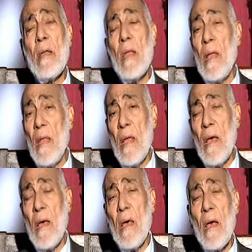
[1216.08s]
really
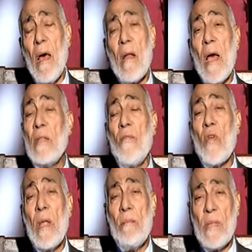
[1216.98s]
a right
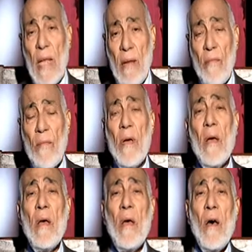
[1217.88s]
for Himself
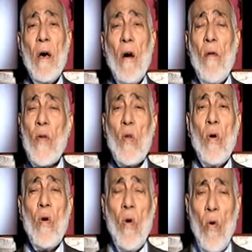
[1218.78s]
over
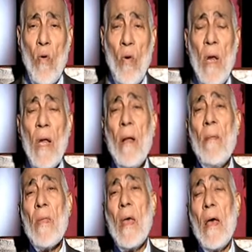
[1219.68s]
all
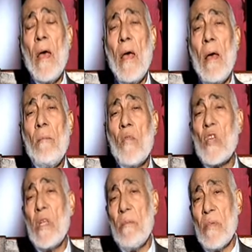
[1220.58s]

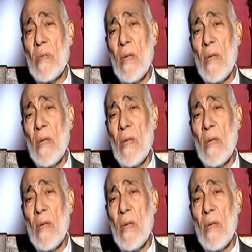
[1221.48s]
Muslims,